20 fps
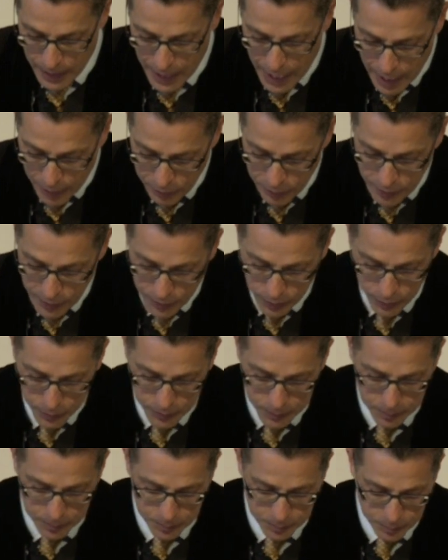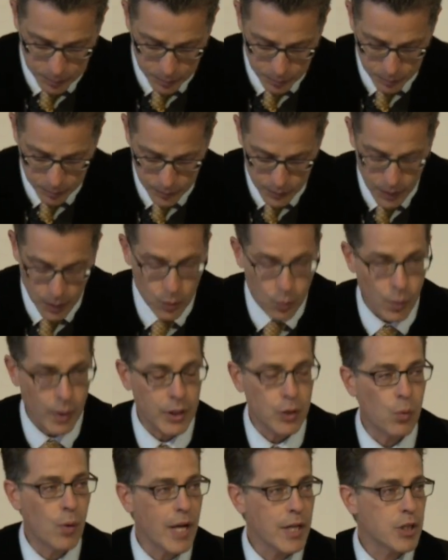Hatfield,
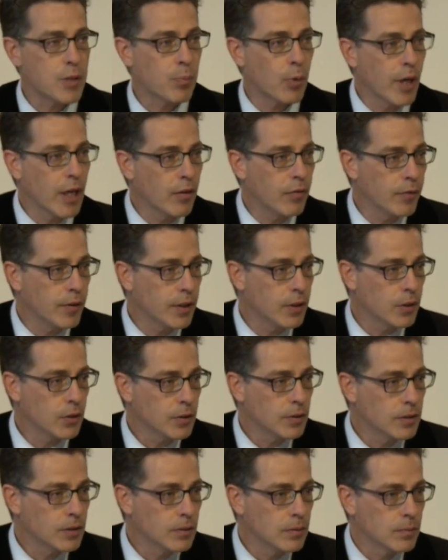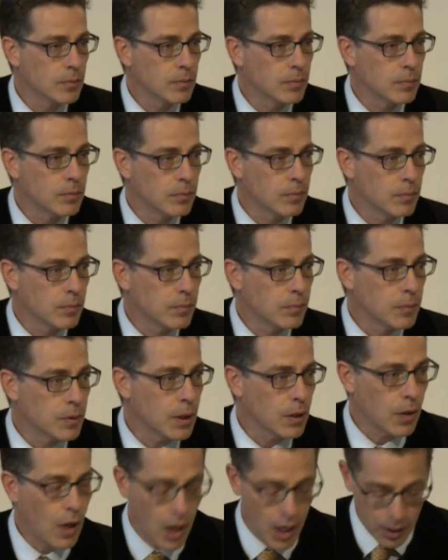went to West Springfield,
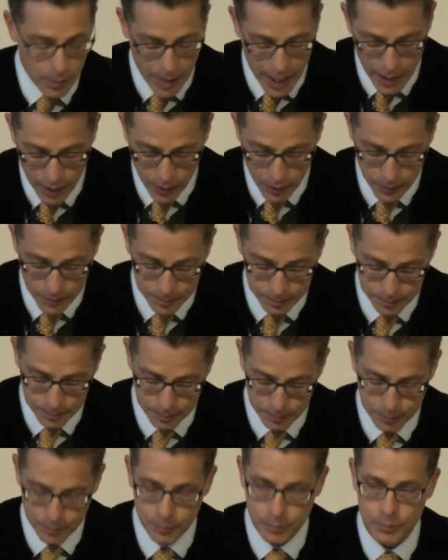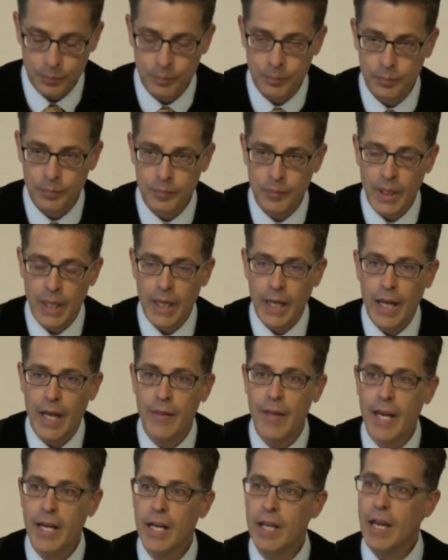to Longmeadow.
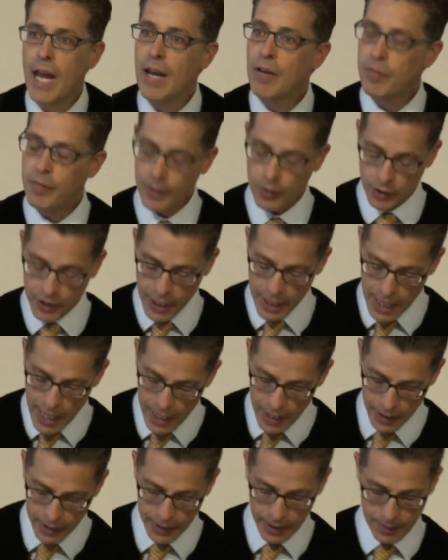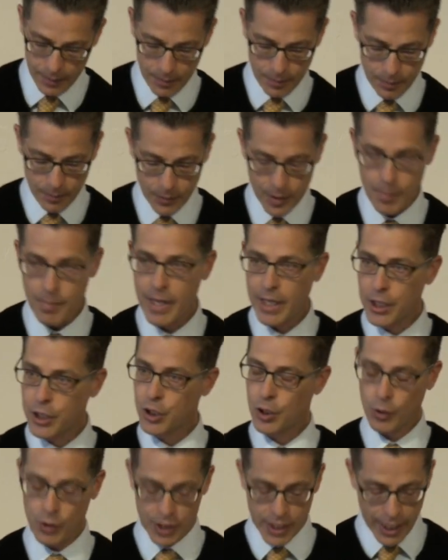And then in Enfield, Connecticut, the
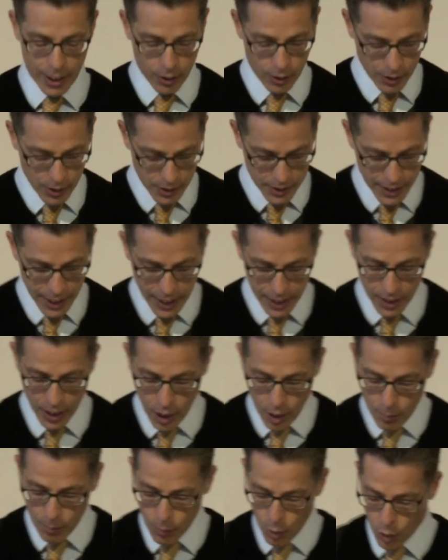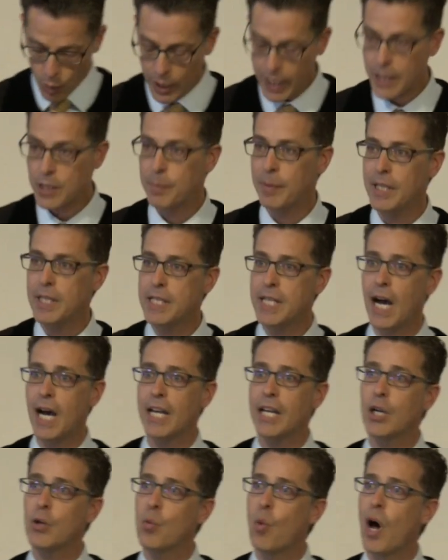minister said, More has been
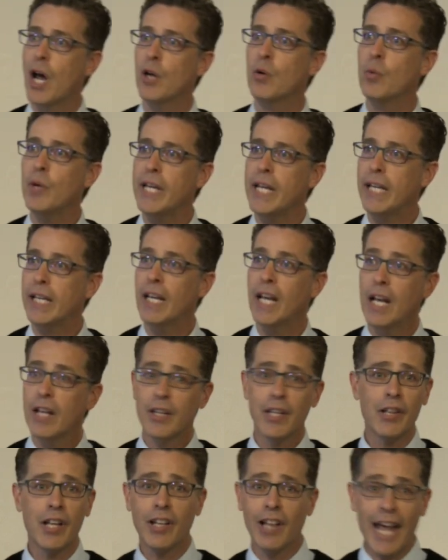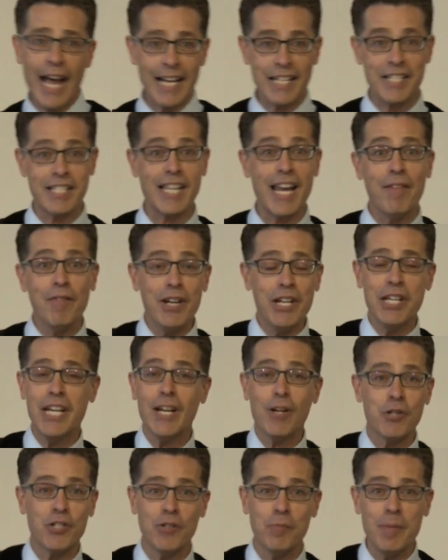done in one week than the last seven
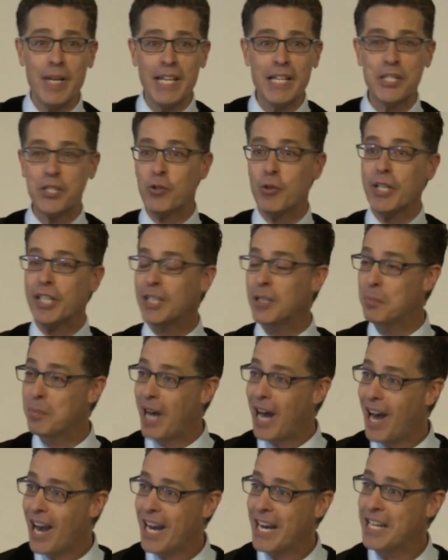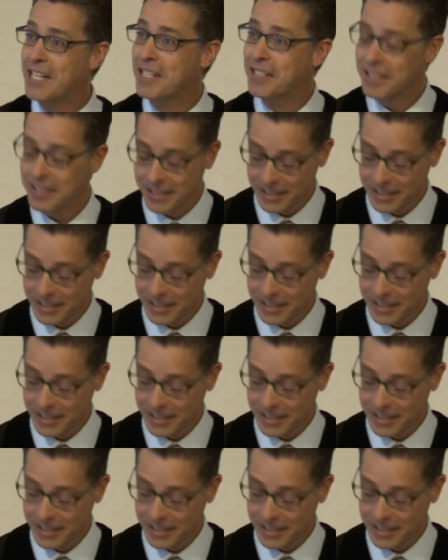years of ministry combined.